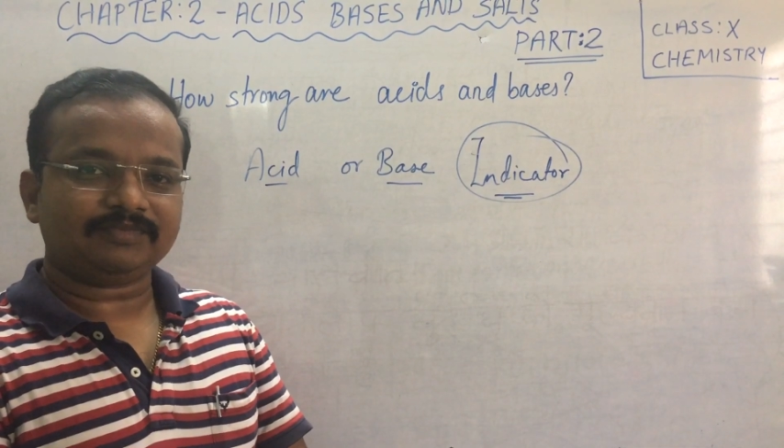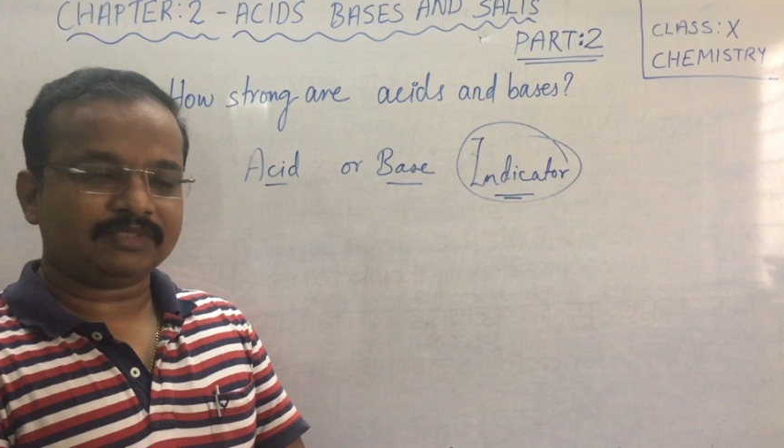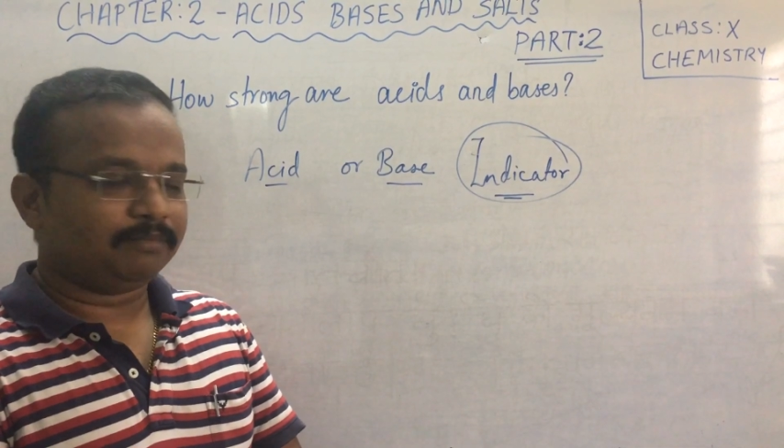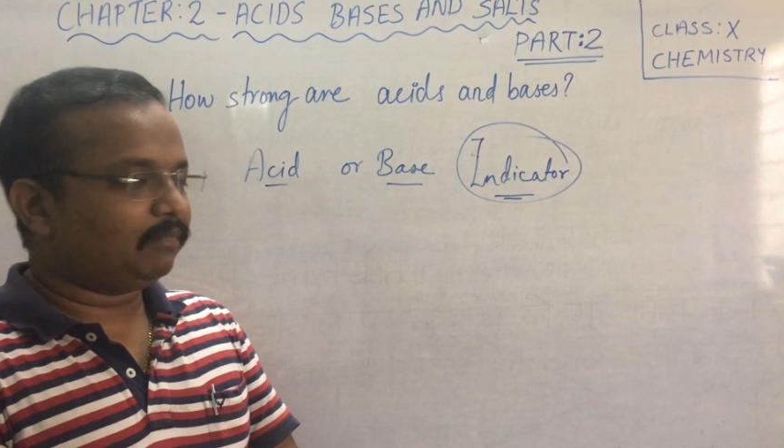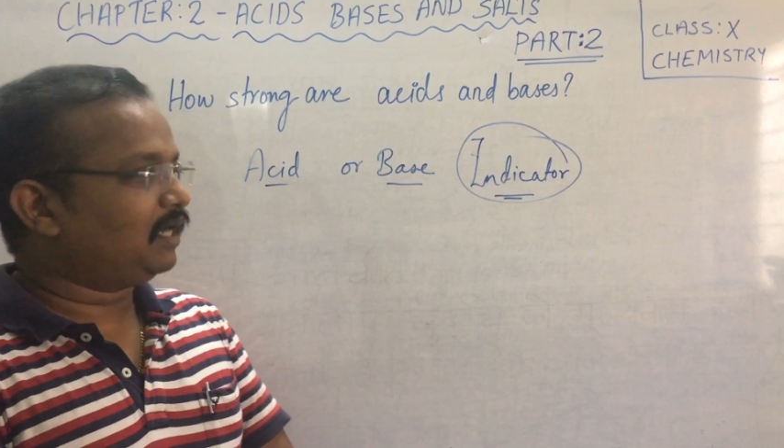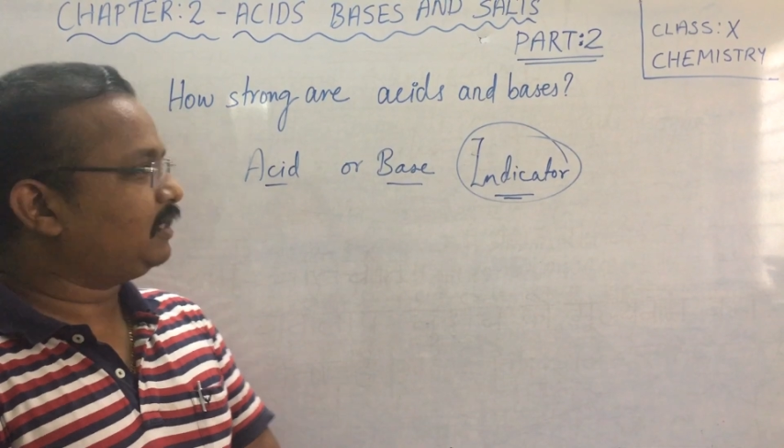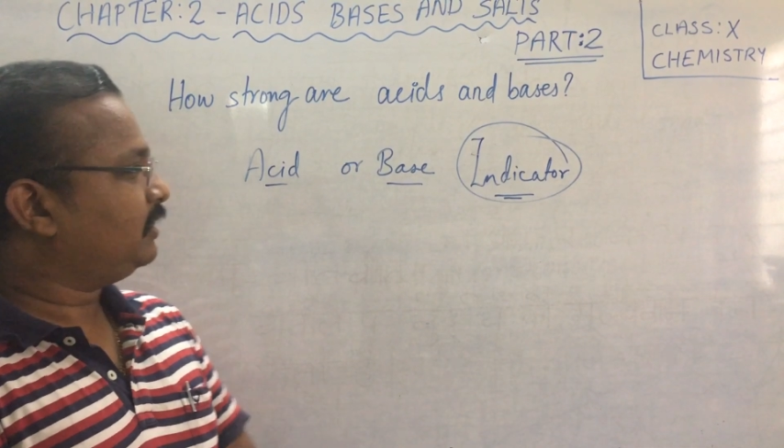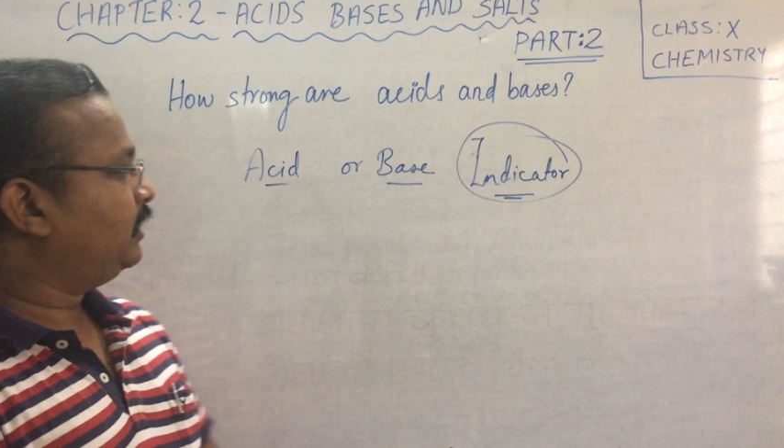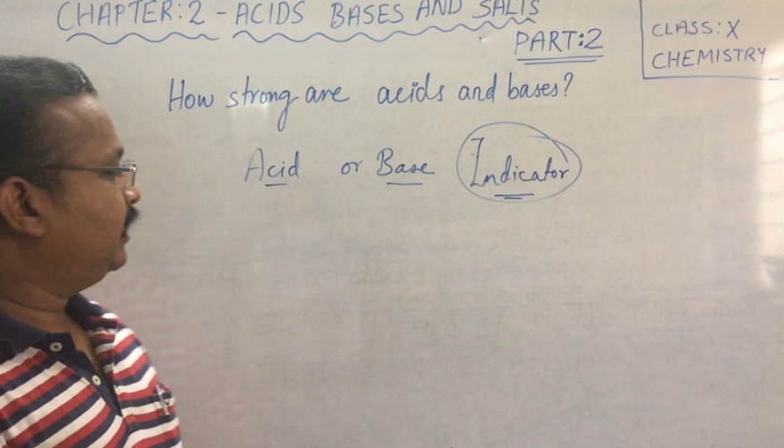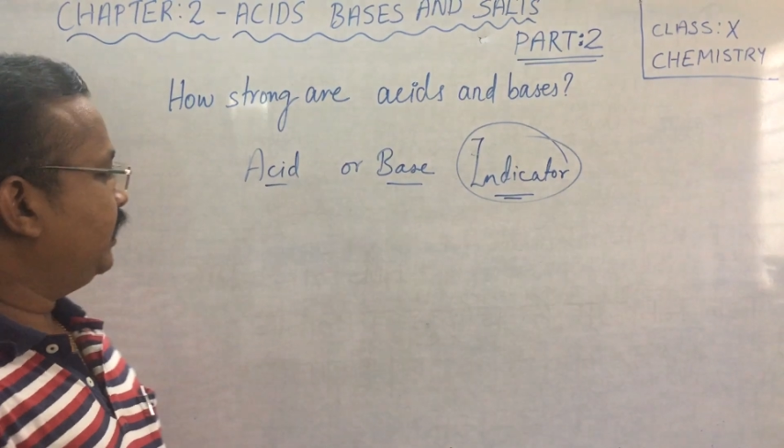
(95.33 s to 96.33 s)

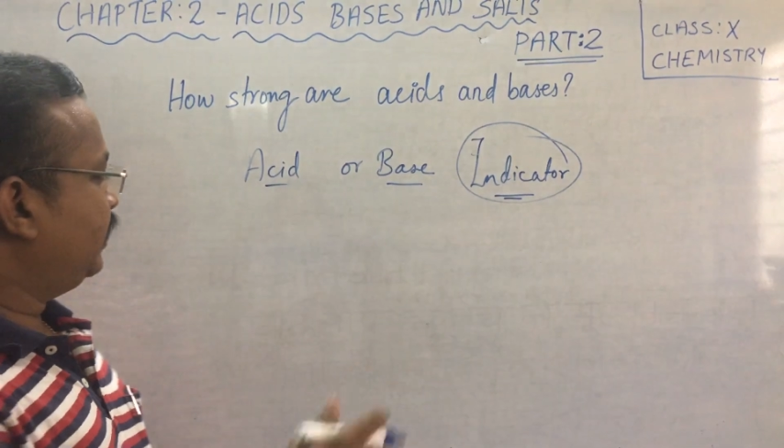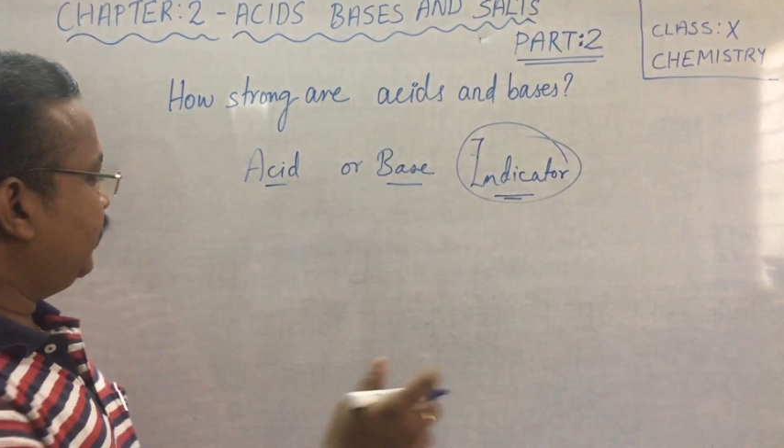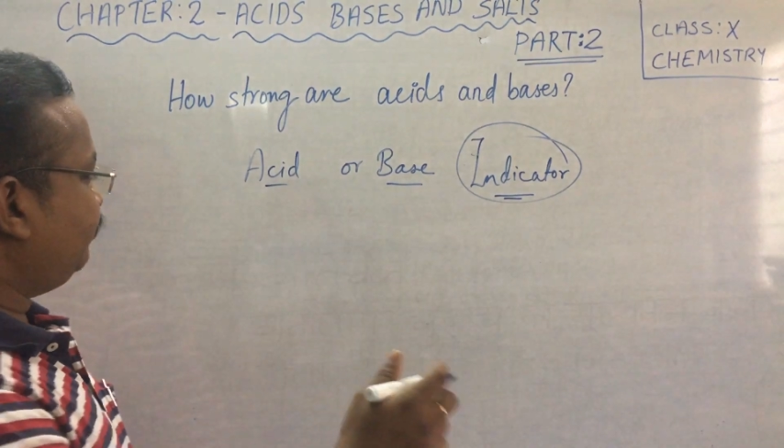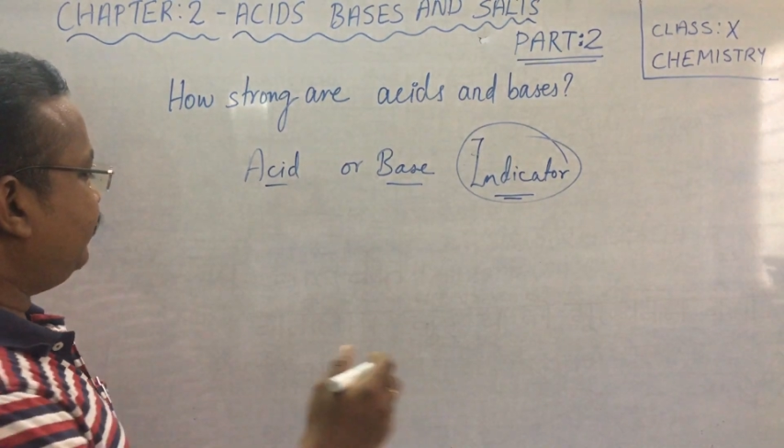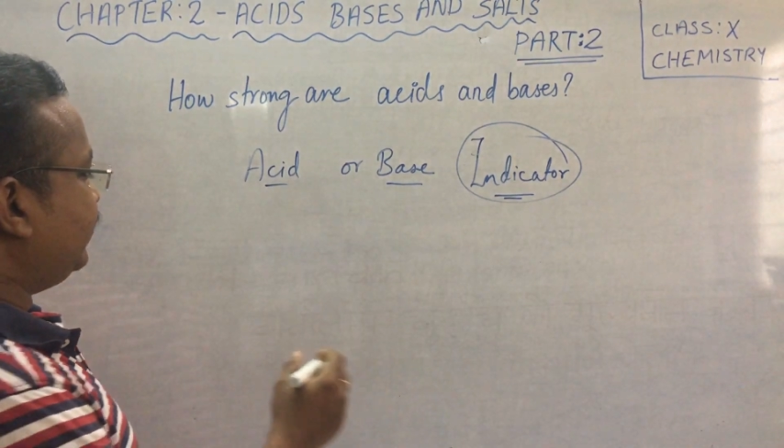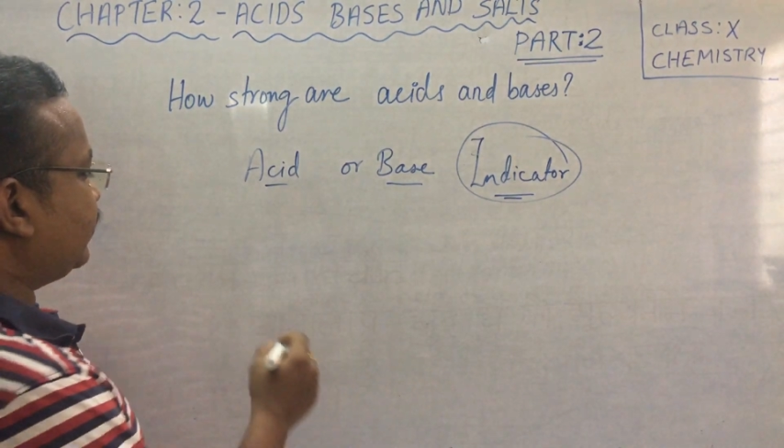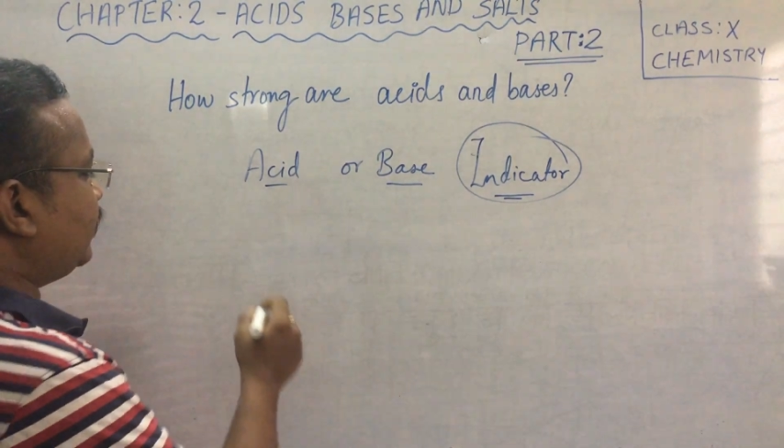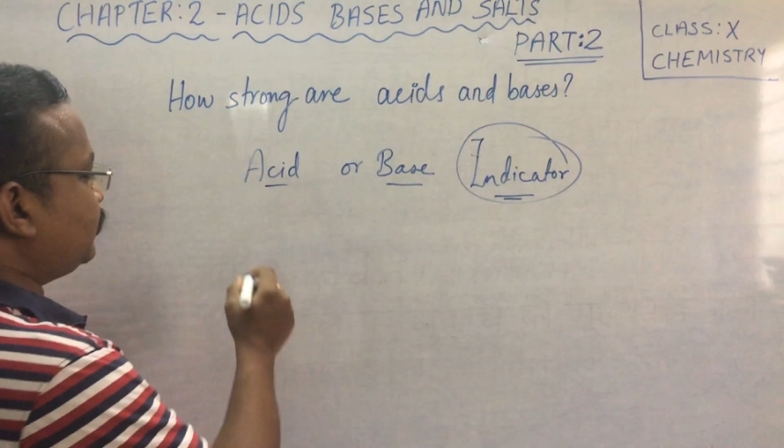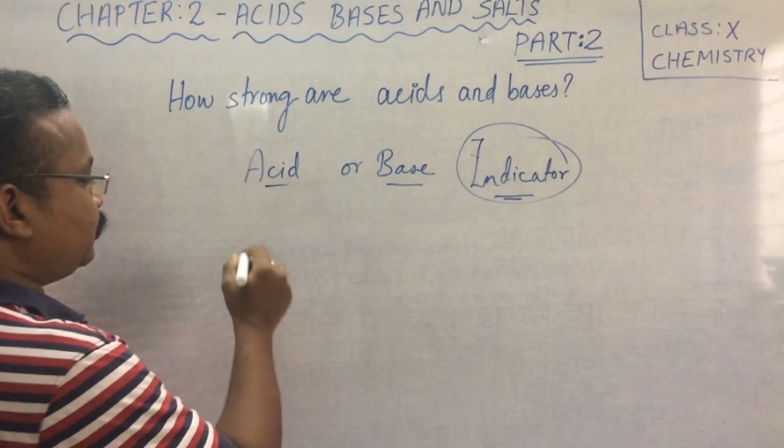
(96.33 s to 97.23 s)
But if there are